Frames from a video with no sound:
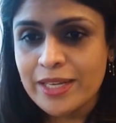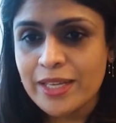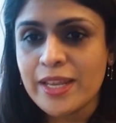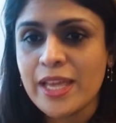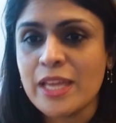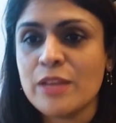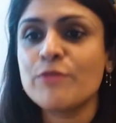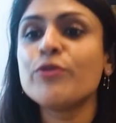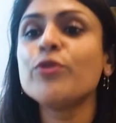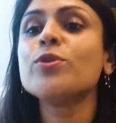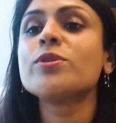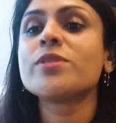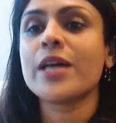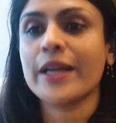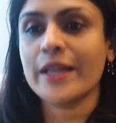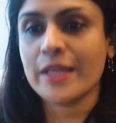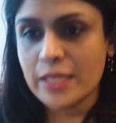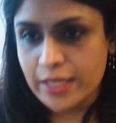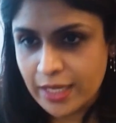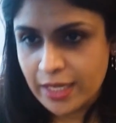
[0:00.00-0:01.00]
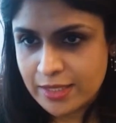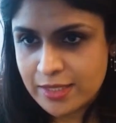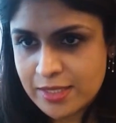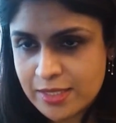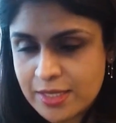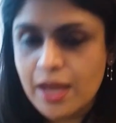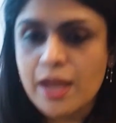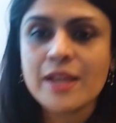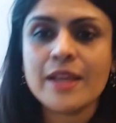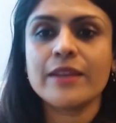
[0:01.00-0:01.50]
it and food's not going to get
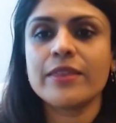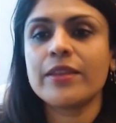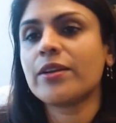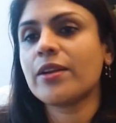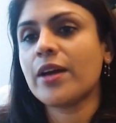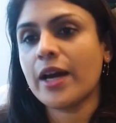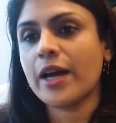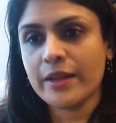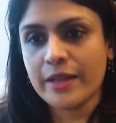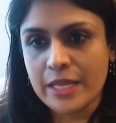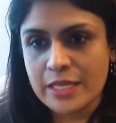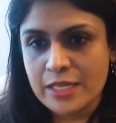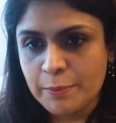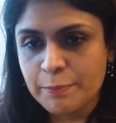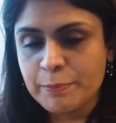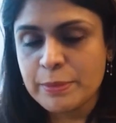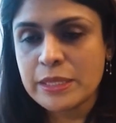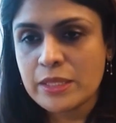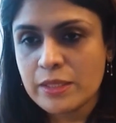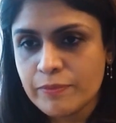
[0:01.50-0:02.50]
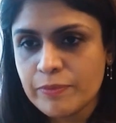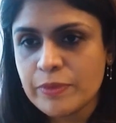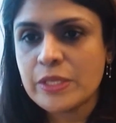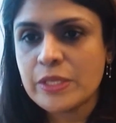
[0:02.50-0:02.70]
stuck and they're not end up in,